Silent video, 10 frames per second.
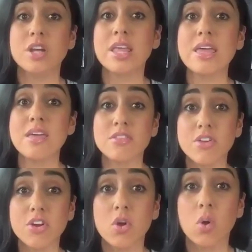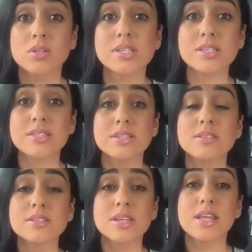they hit their goals, they still
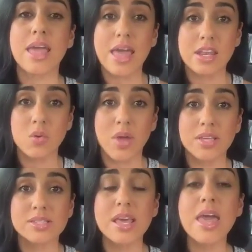did it anyways.